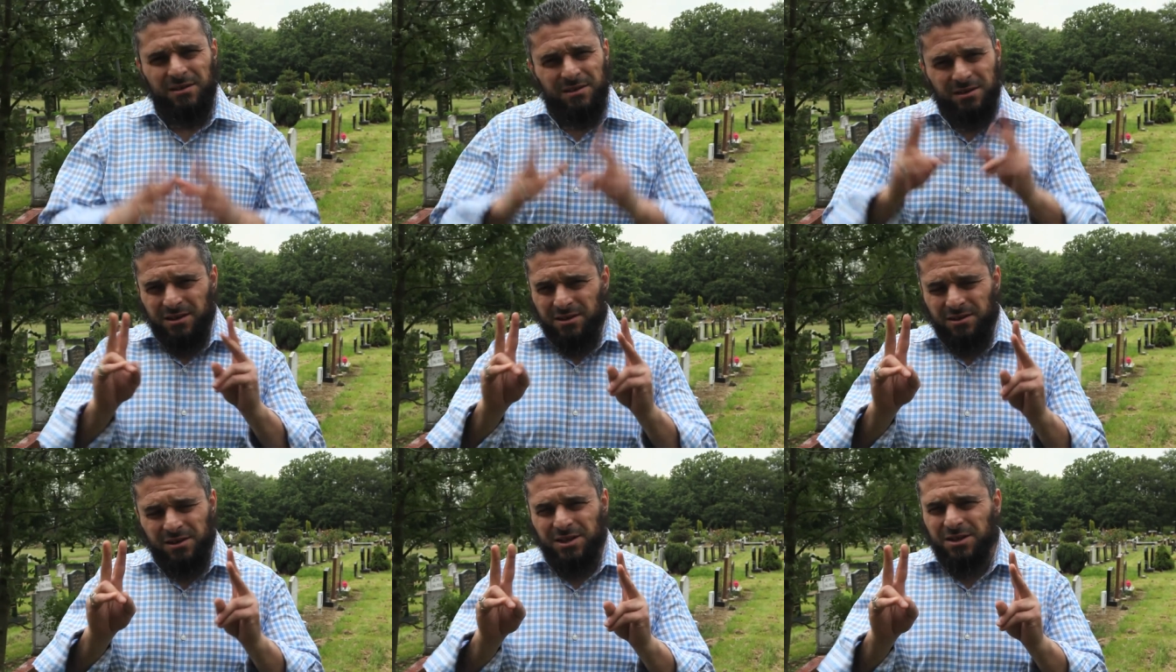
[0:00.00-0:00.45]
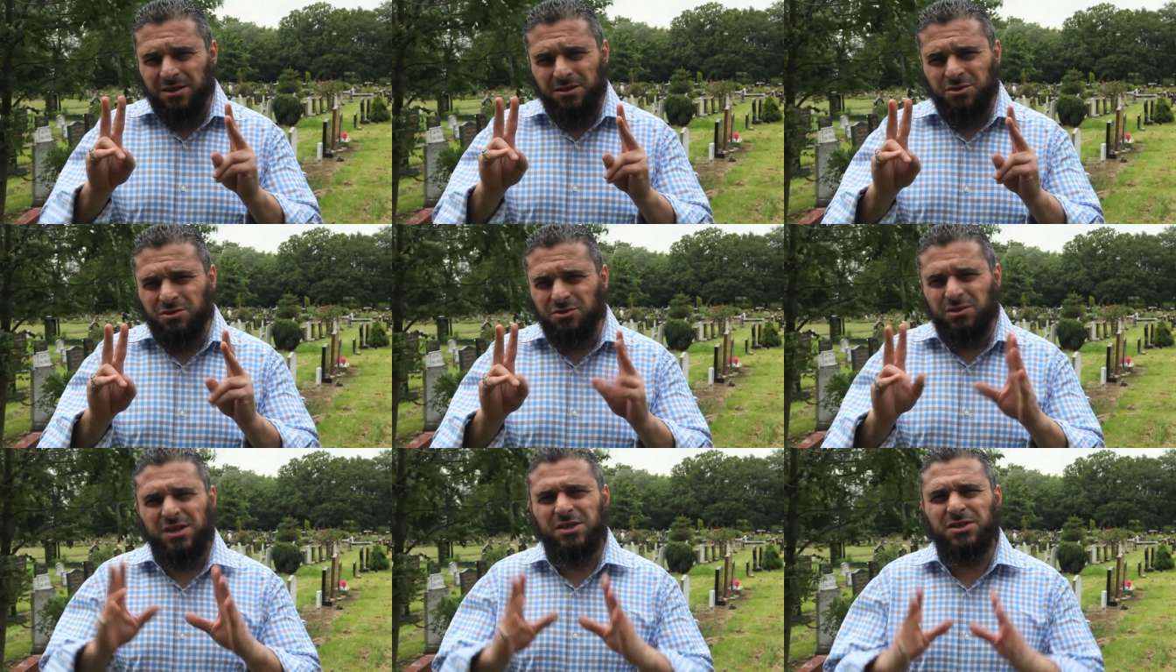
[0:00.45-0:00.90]
There are either
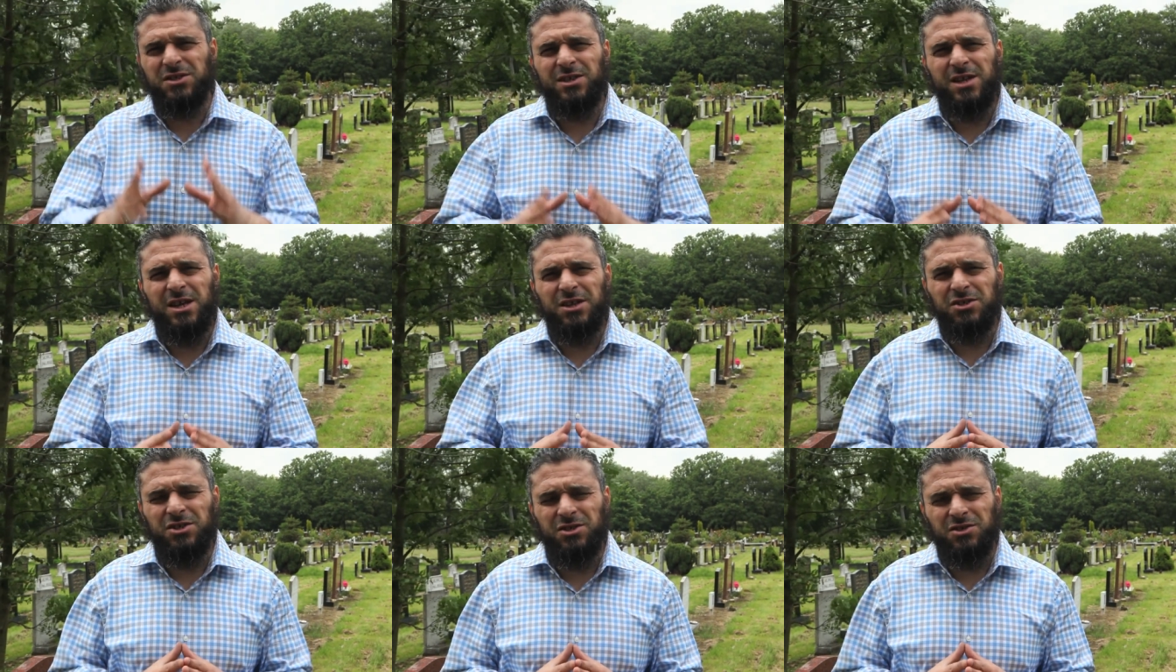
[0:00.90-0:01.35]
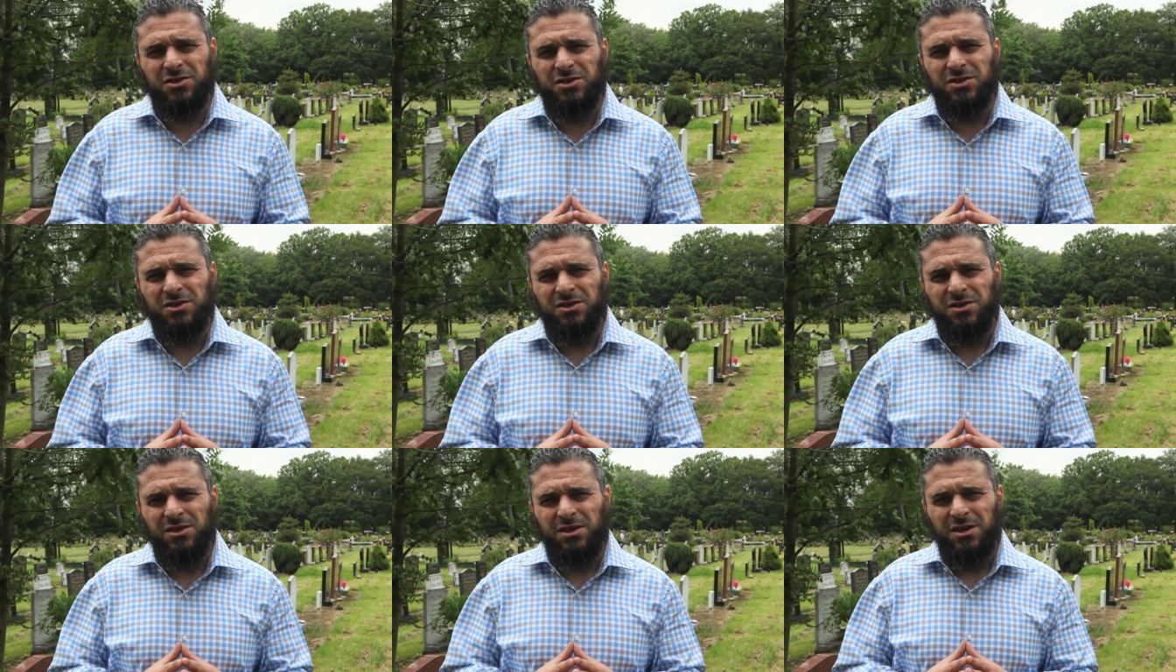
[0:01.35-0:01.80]
two
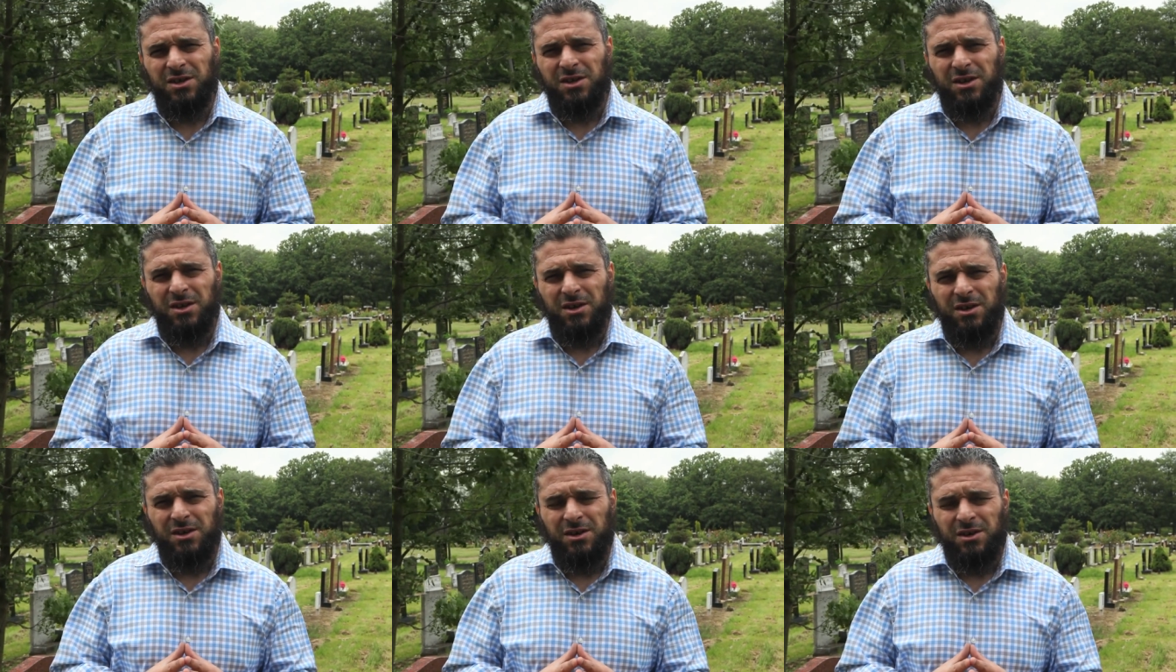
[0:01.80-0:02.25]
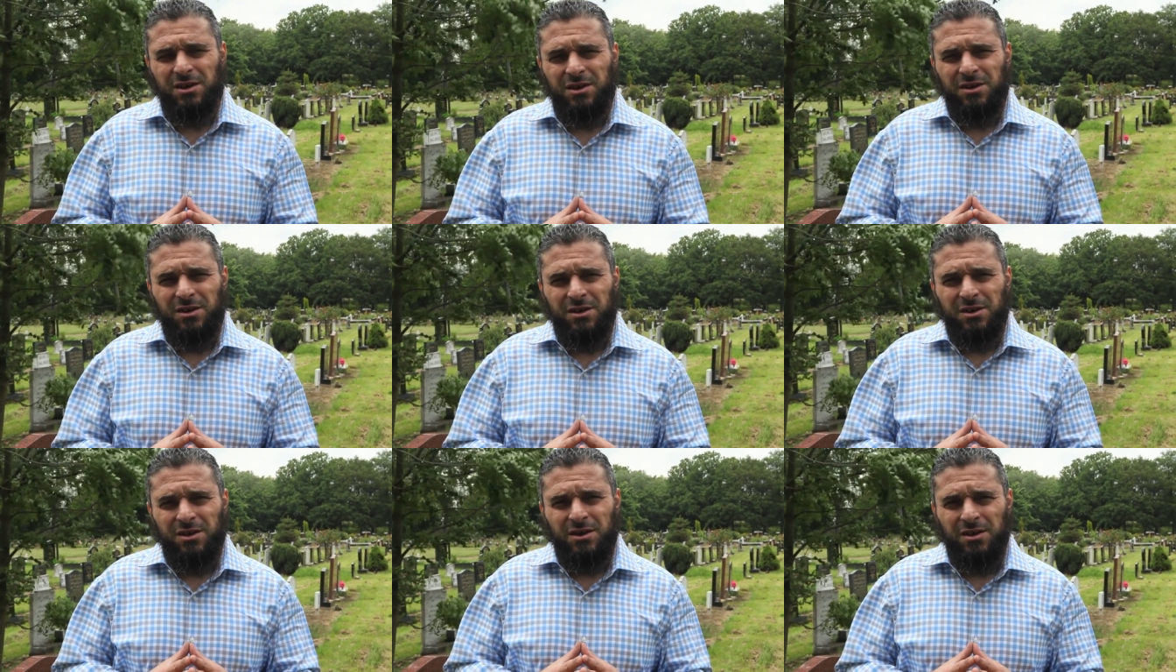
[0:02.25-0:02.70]
destinations.
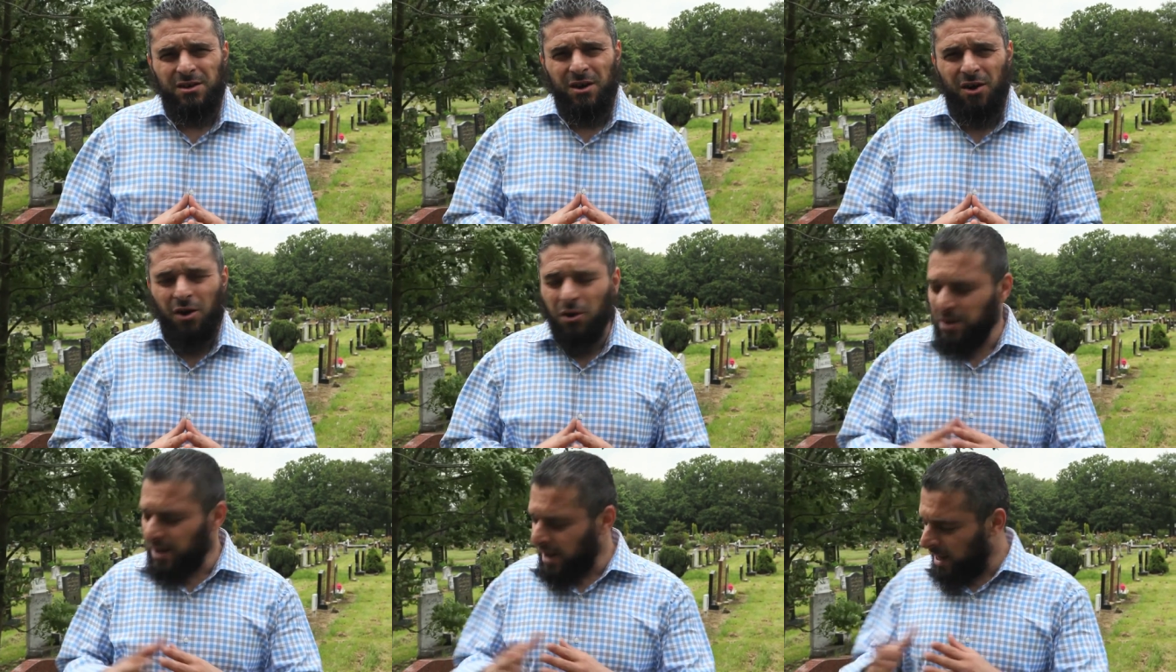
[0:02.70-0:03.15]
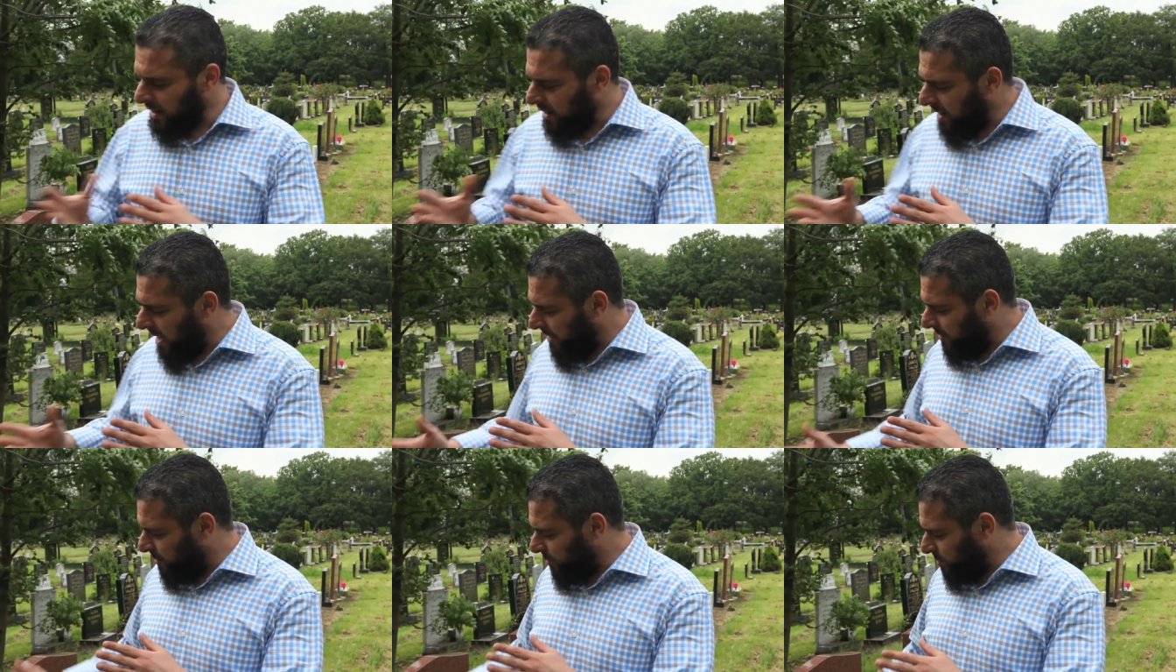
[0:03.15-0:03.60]
Only
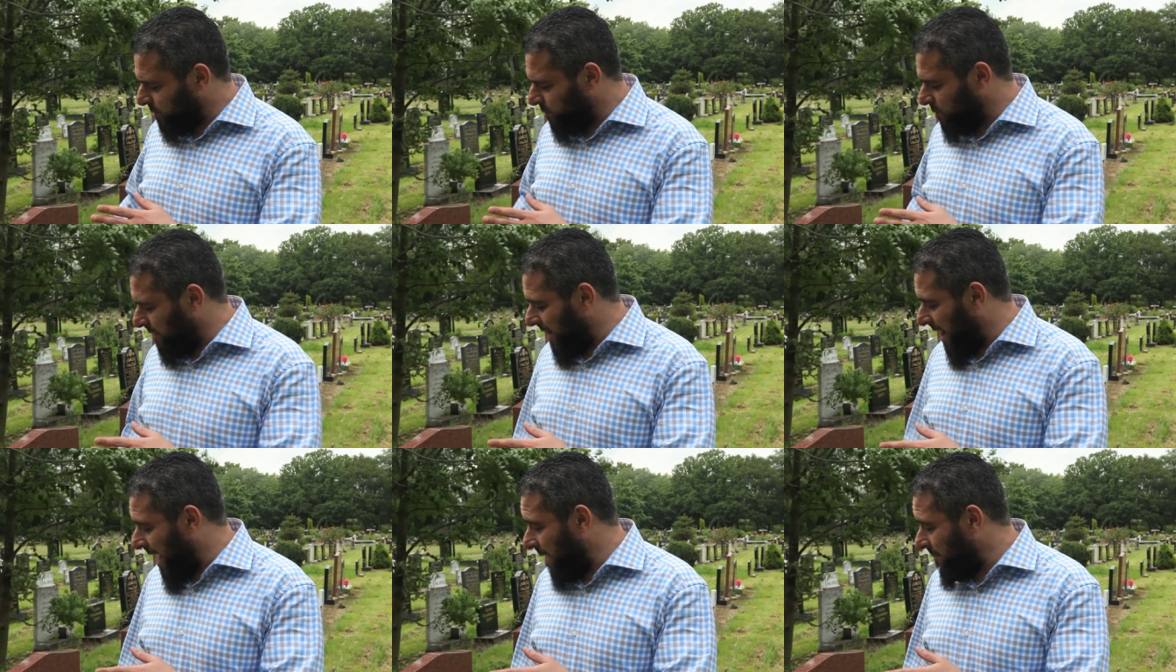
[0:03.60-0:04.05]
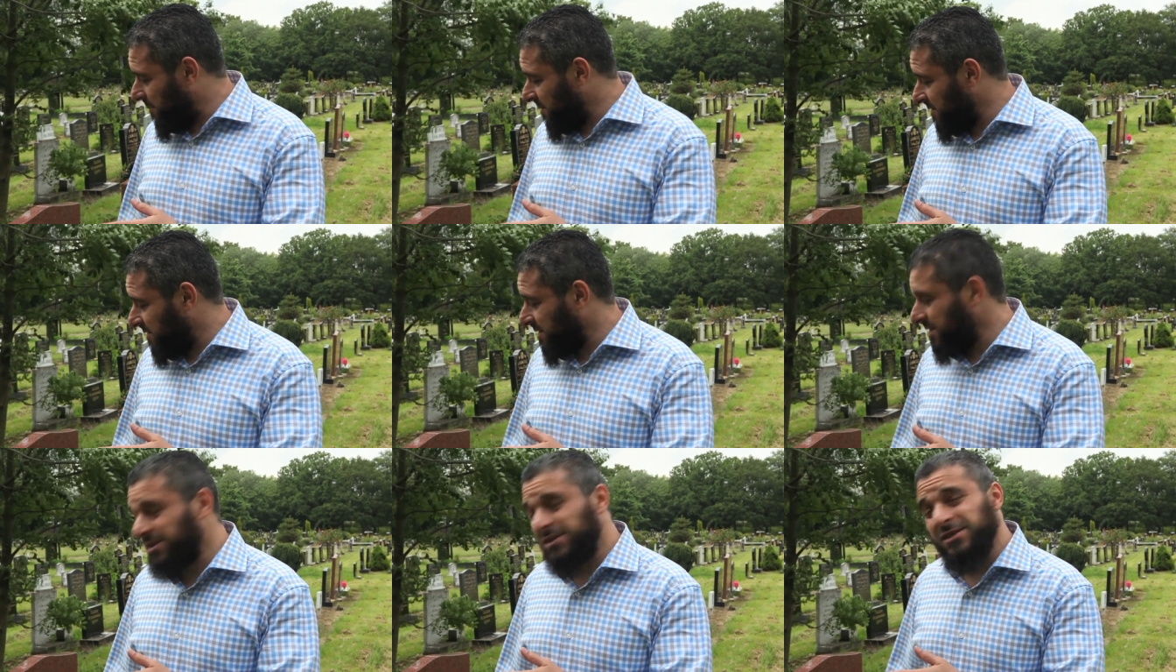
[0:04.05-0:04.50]
Allah knows what
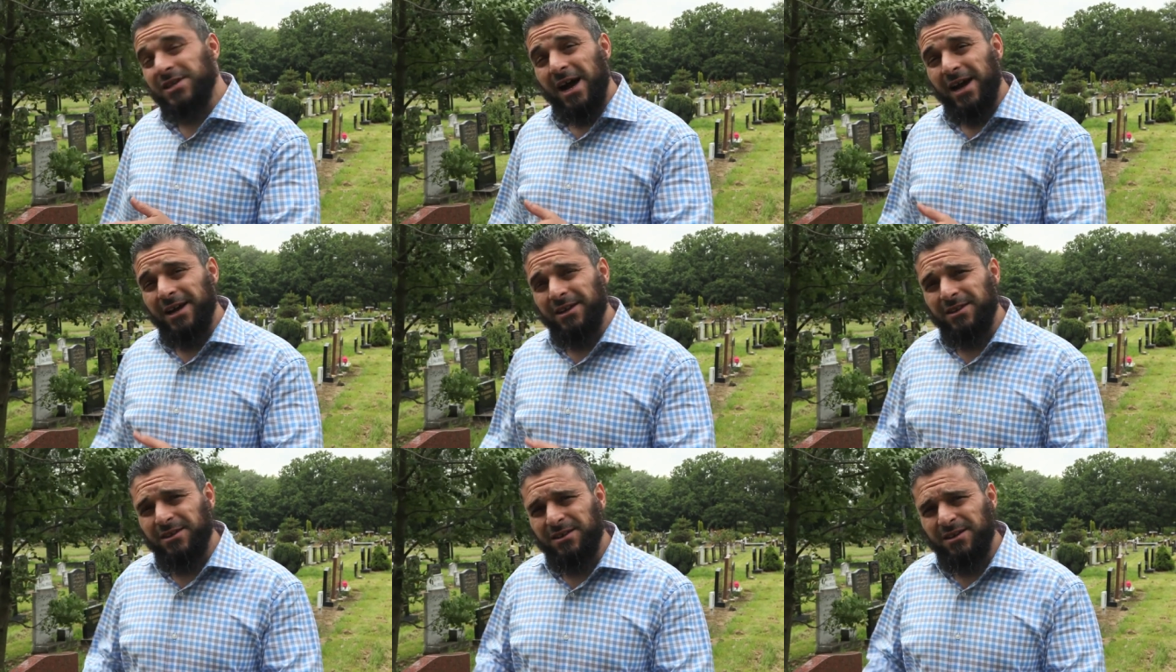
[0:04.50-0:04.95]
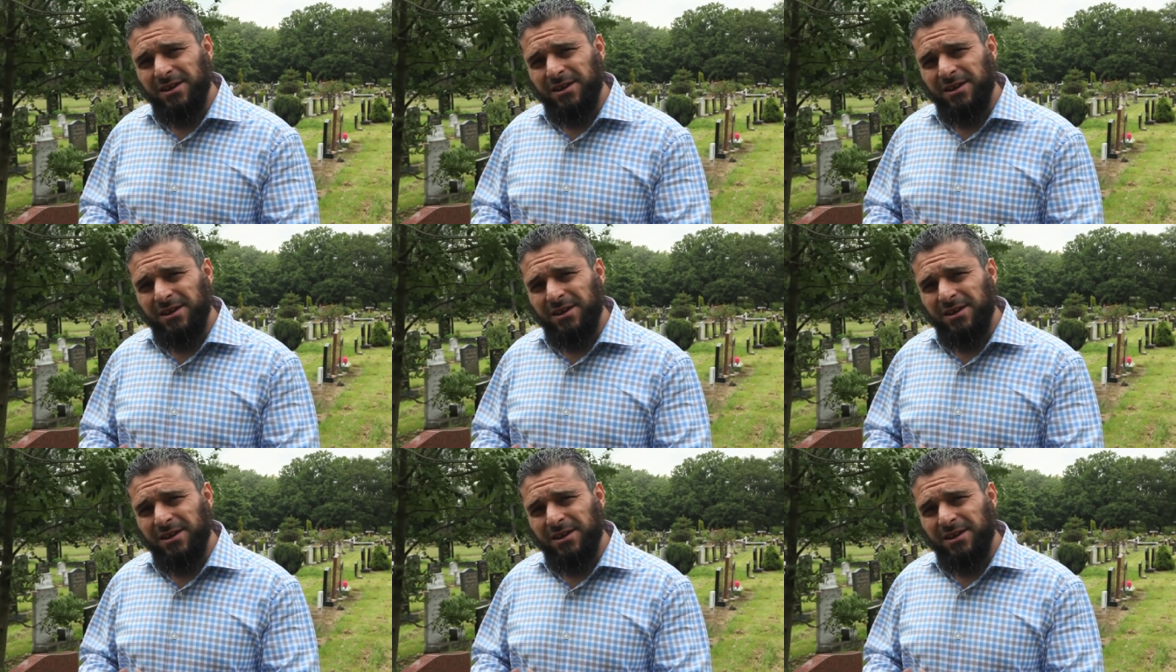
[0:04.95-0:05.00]
happens inside.